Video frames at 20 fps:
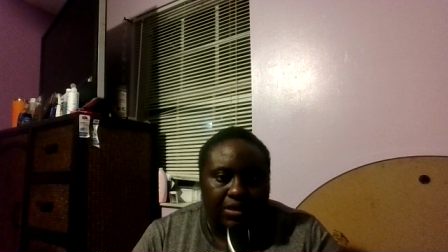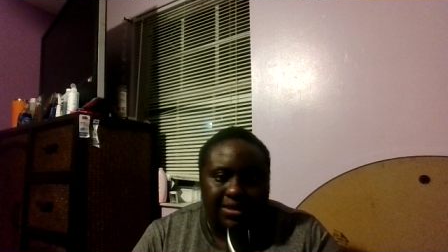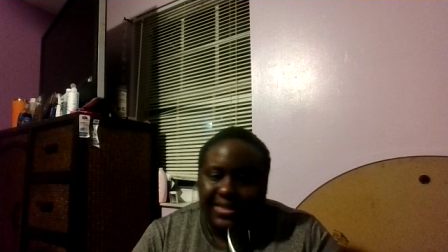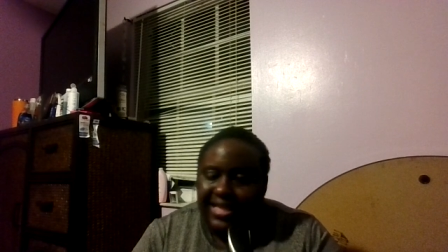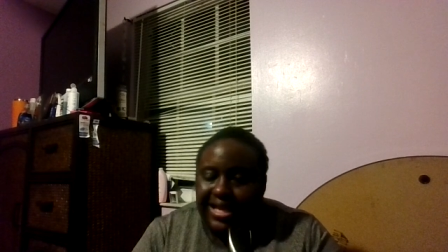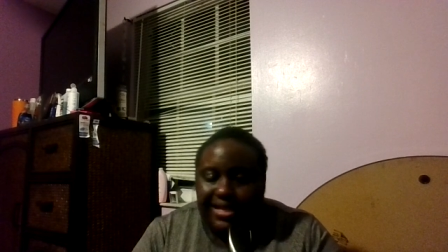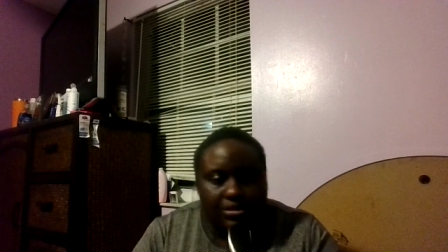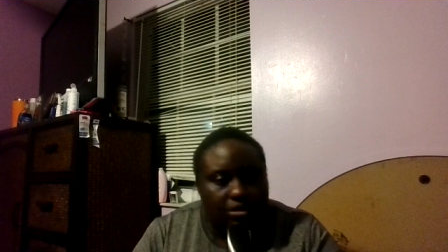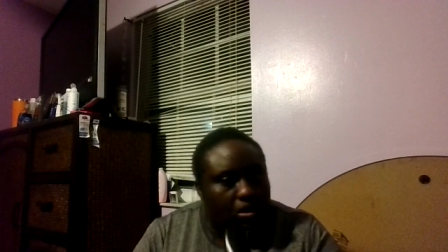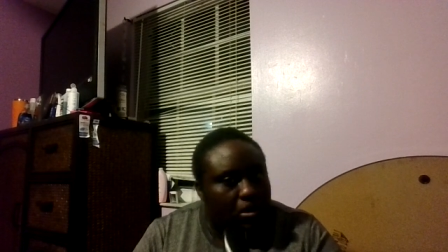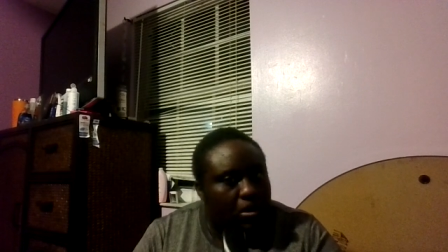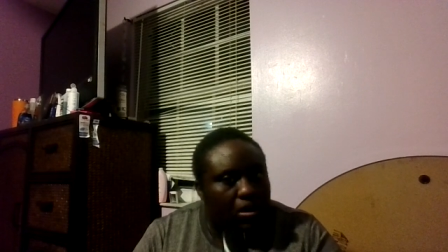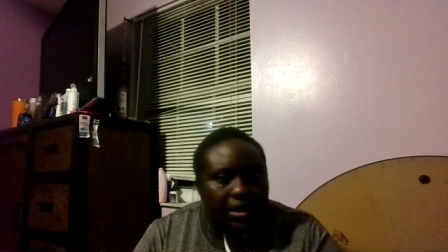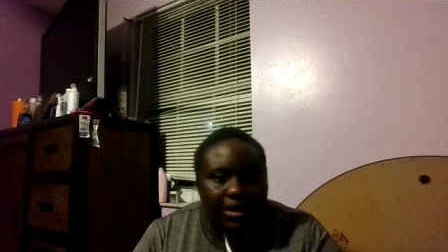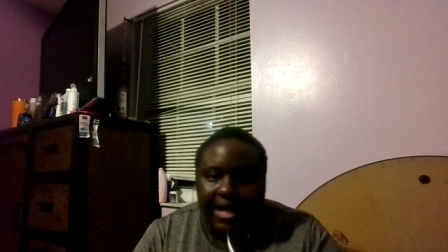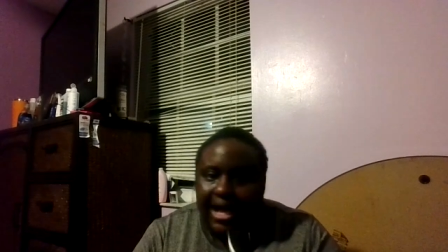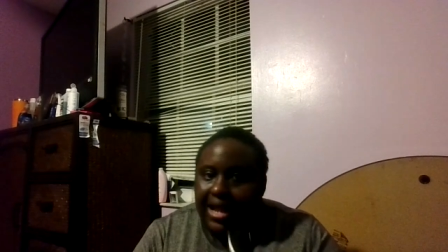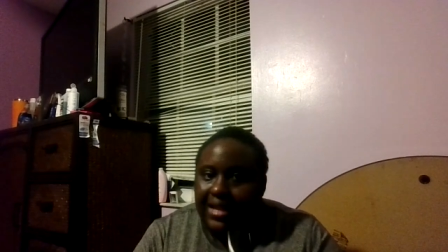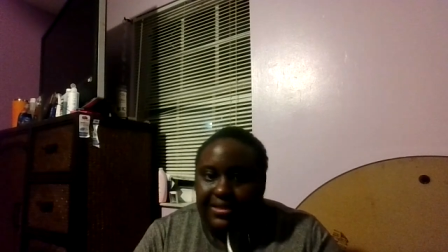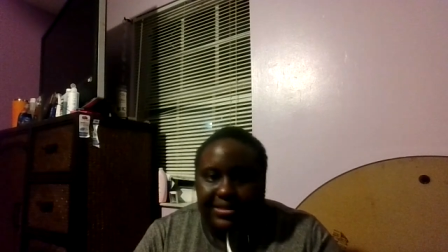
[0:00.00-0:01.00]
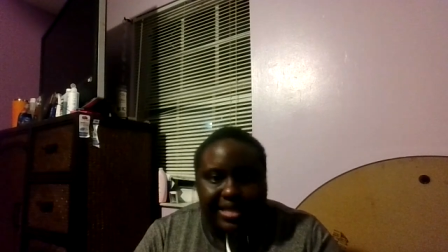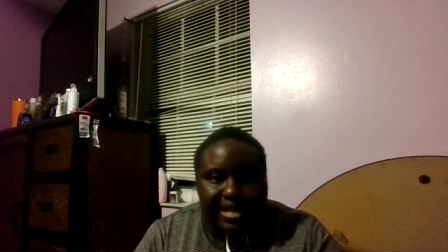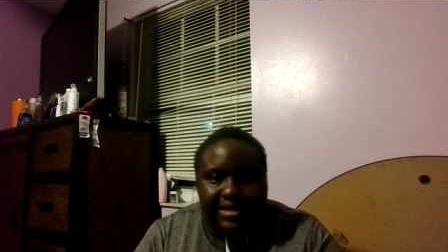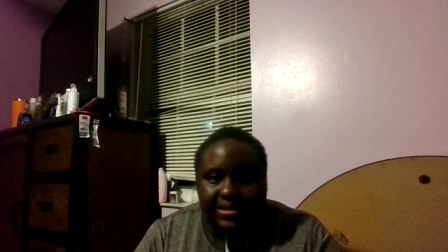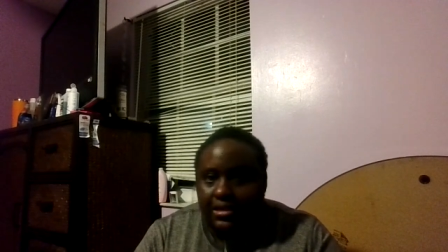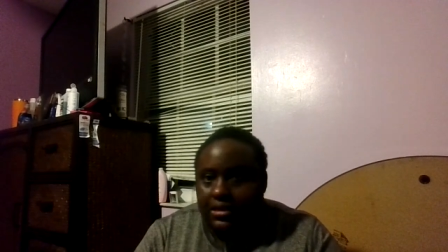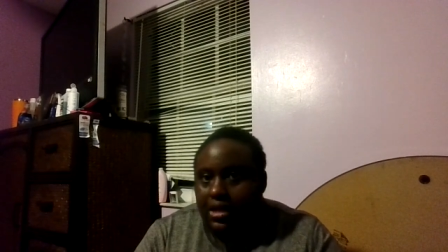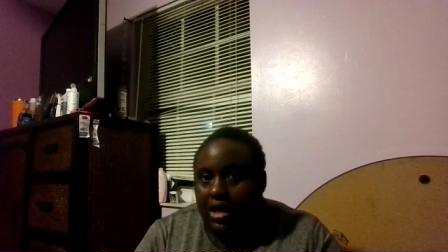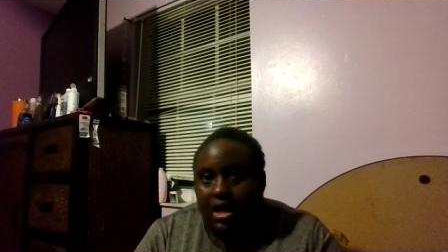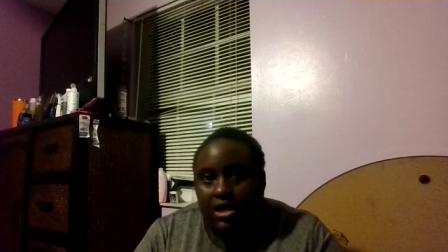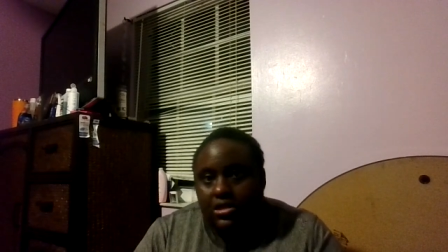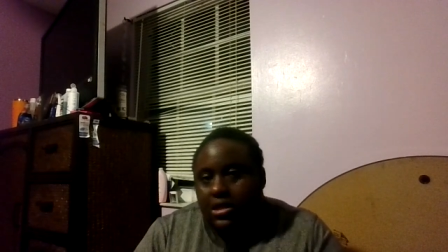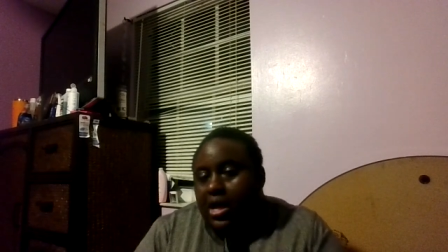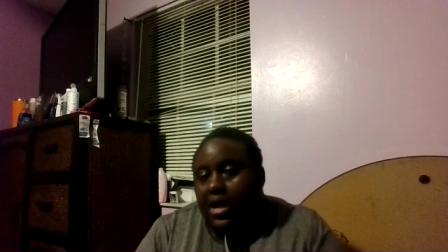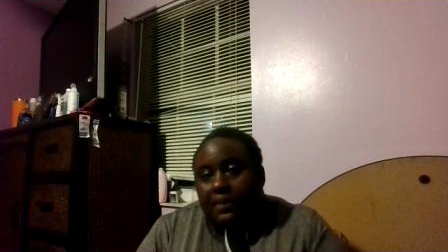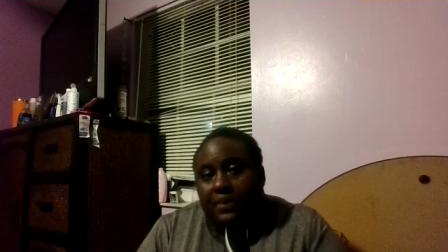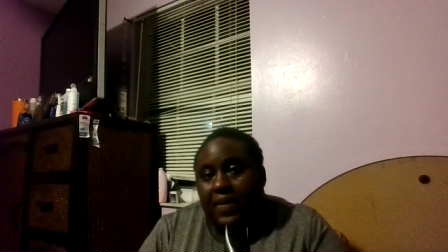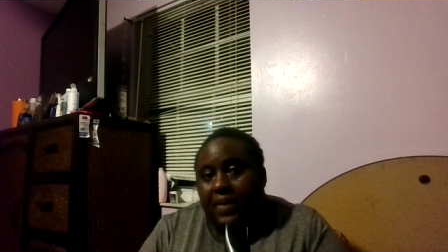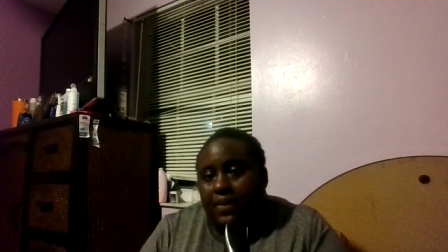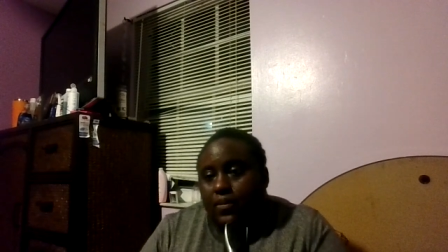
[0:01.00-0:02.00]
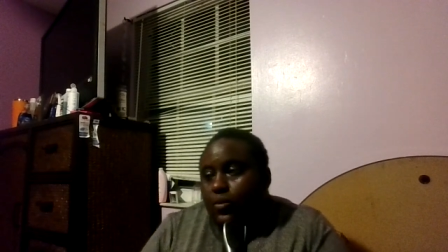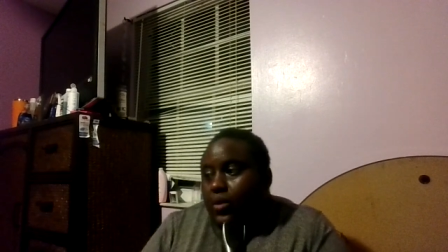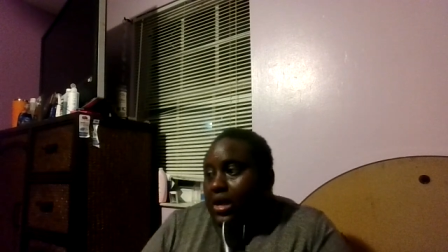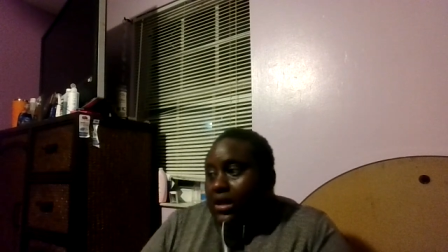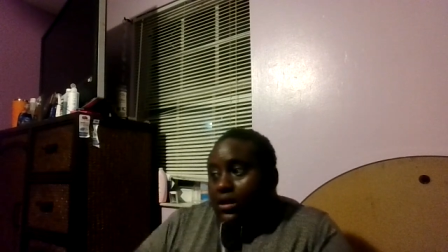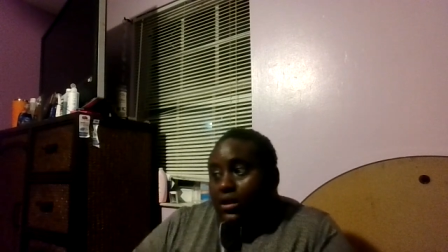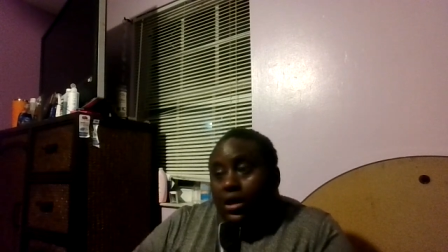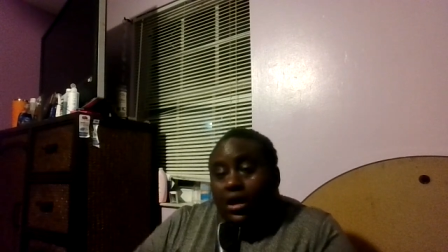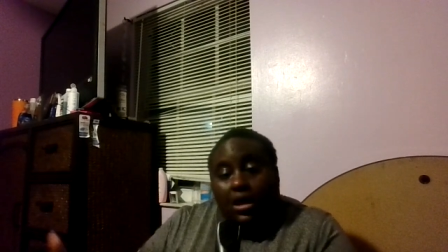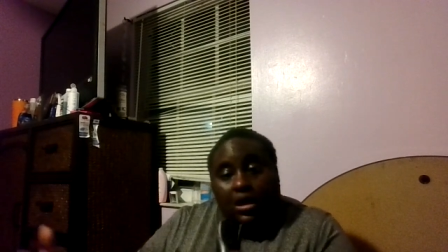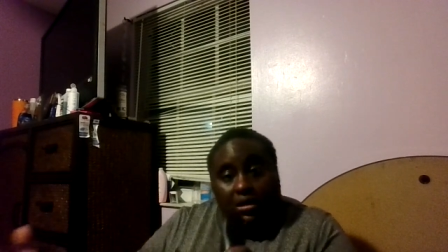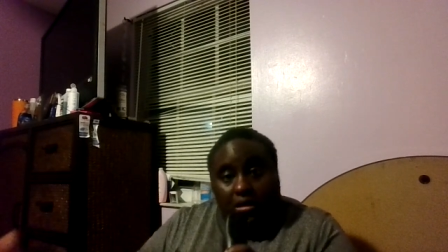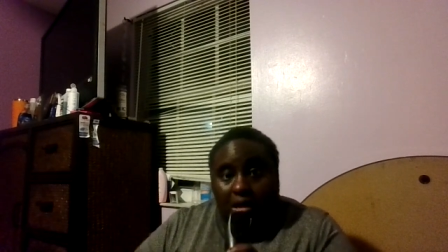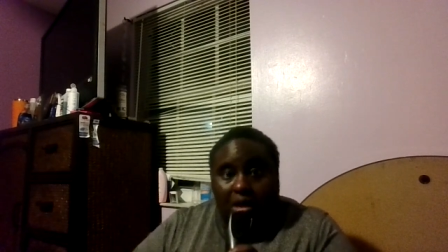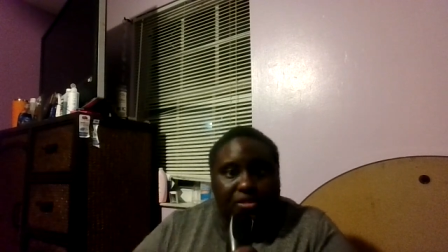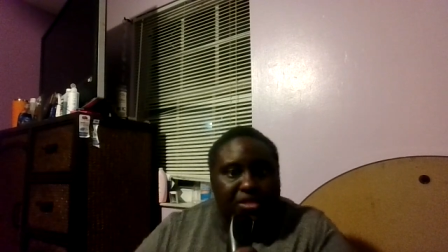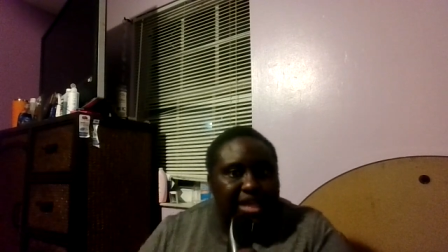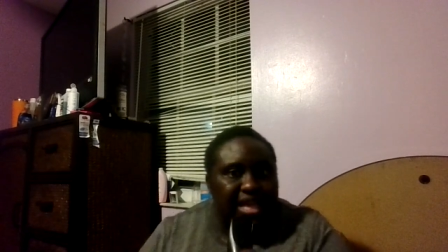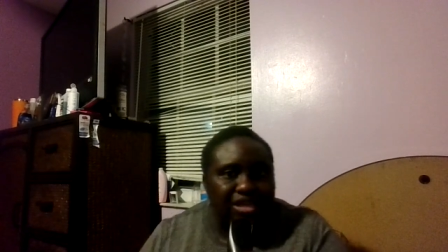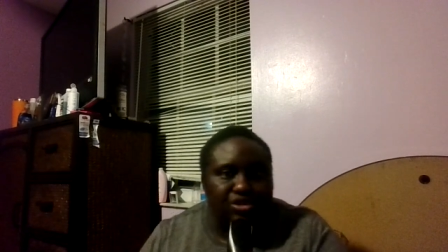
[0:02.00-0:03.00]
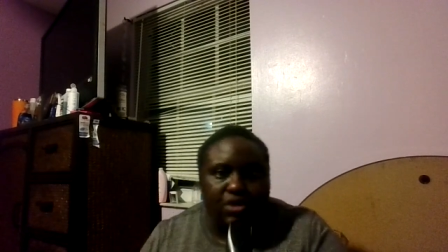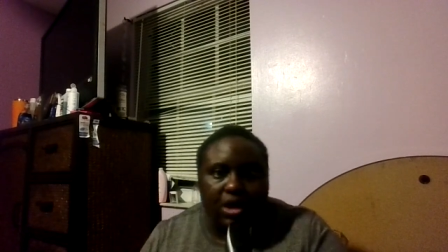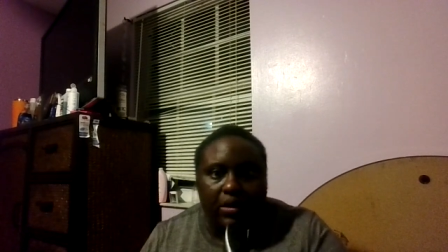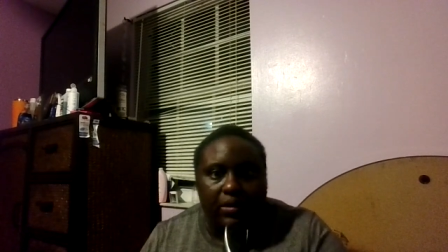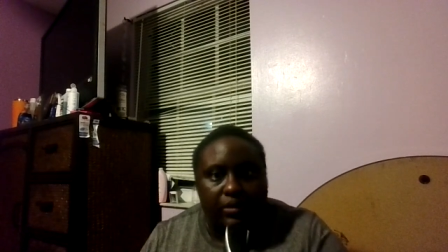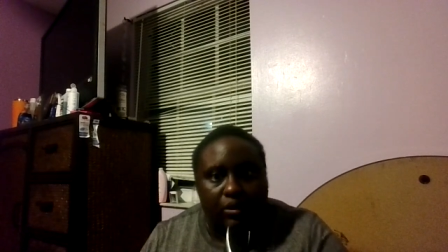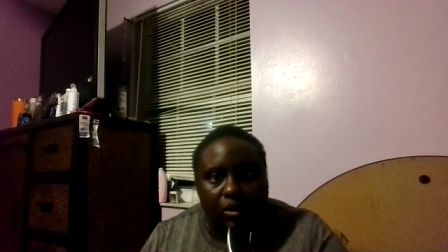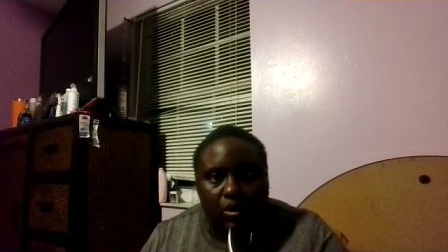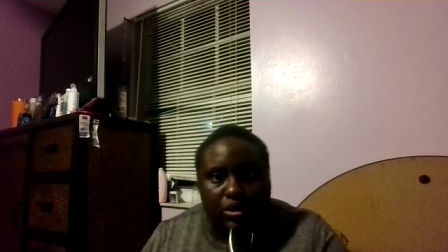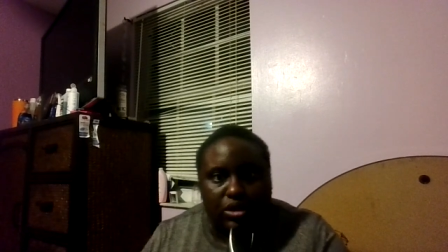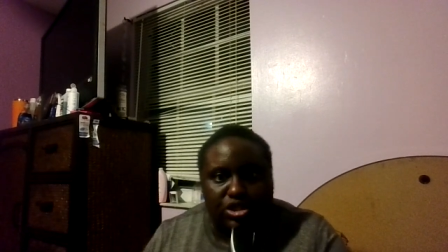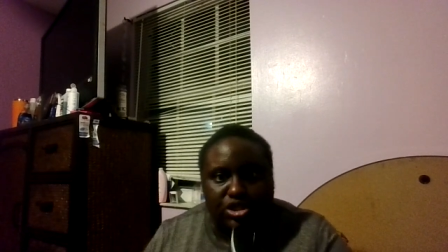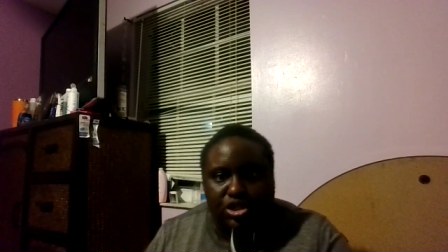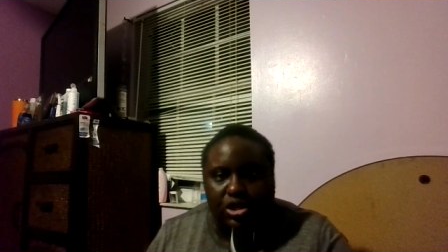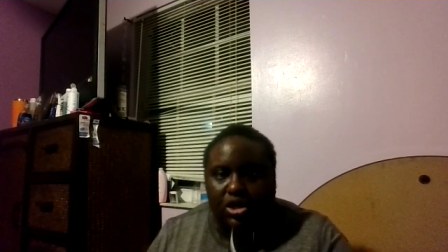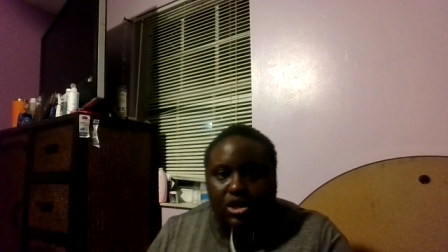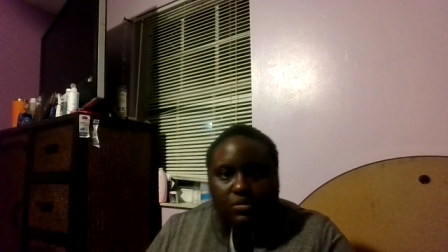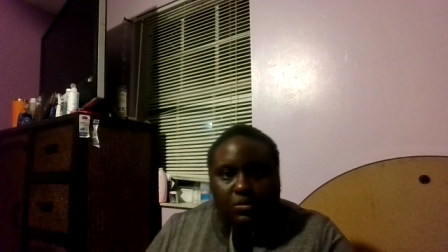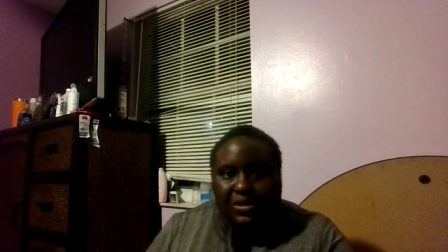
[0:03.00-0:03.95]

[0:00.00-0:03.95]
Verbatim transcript: That's all God is asking. A lot of people when nothing is wrong with going to church,